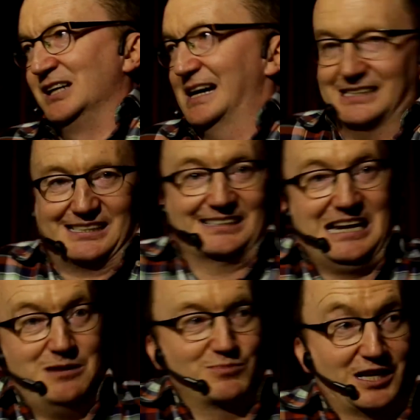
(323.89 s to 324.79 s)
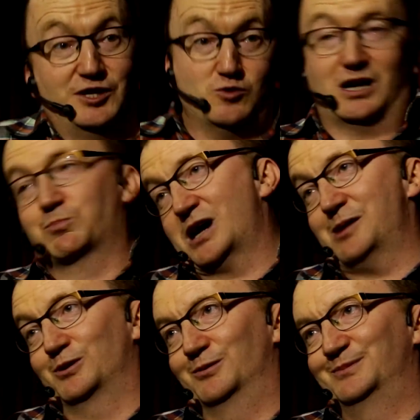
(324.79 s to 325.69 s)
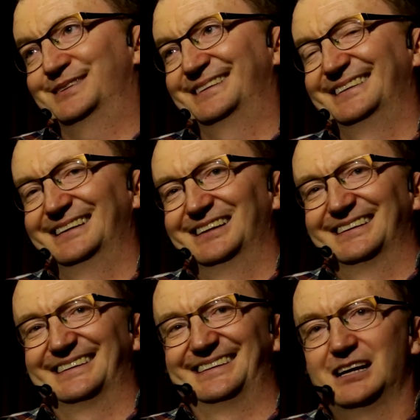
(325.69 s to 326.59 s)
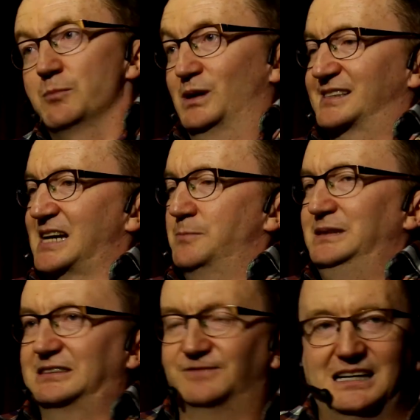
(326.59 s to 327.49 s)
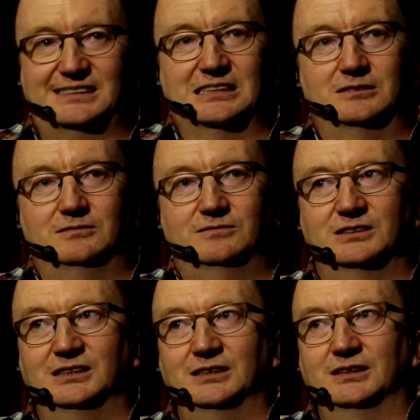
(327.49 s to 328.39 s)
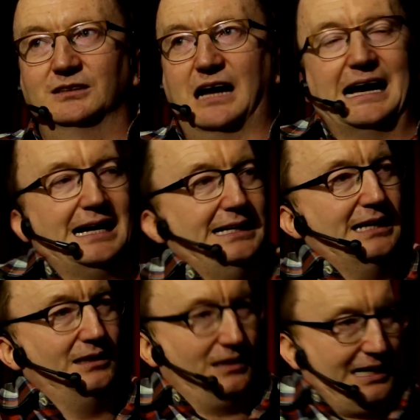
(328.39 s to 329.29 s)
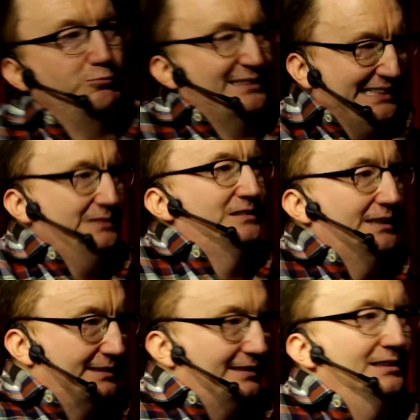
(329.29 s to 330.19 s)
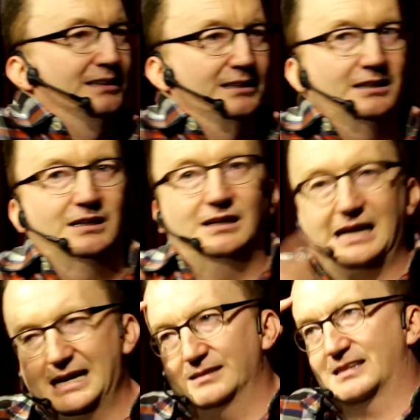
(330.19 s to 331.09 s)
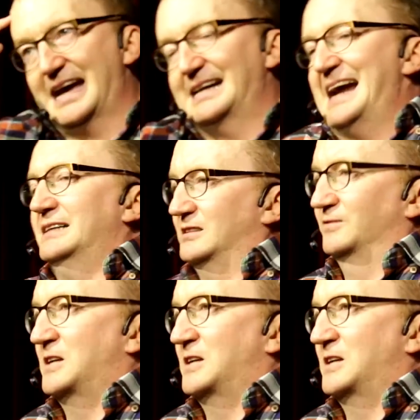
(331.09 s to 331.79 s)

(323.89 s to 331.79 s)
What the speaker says: And this is him saying, "You got a problem." But instead of being defensive, I received it. And that act